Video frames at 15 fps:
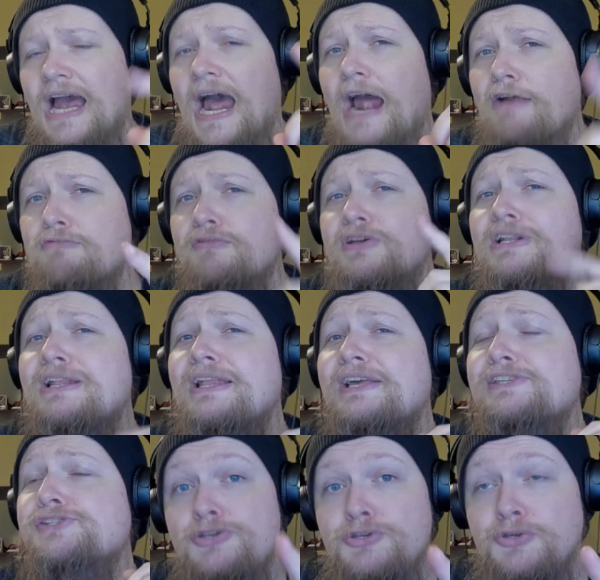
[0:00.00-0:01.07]
I really
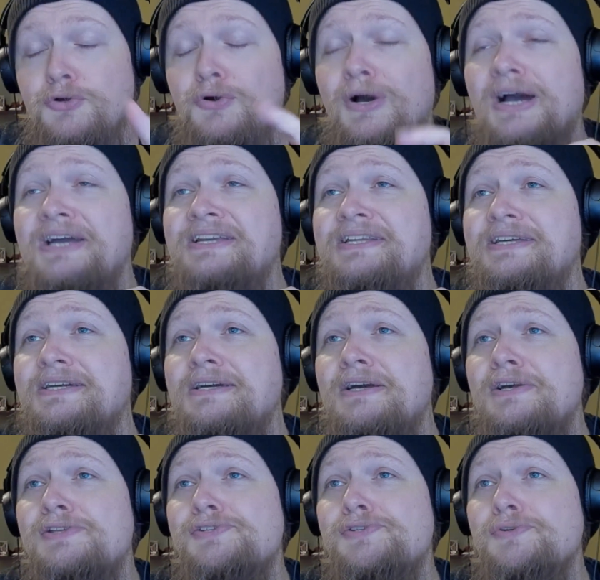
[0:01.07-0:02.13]
liked your idea
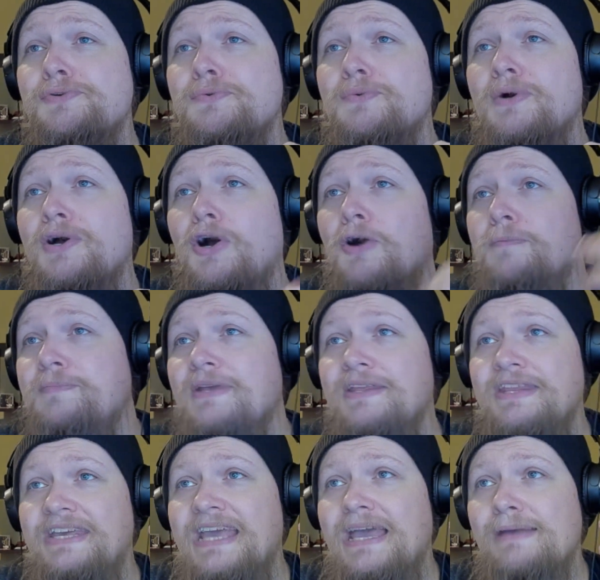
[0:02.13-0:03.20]
to update
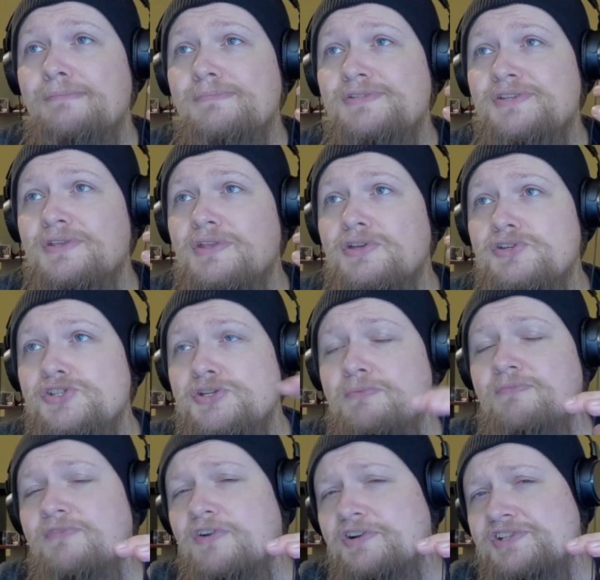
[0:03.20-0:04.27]
the game so that
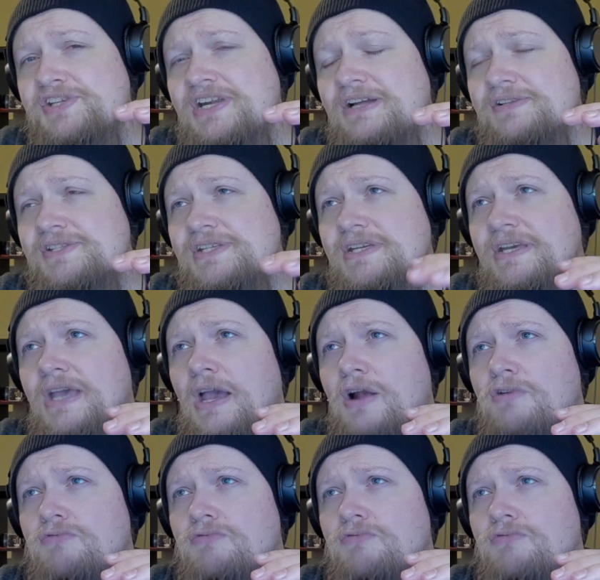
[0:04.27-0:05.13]
jump functionality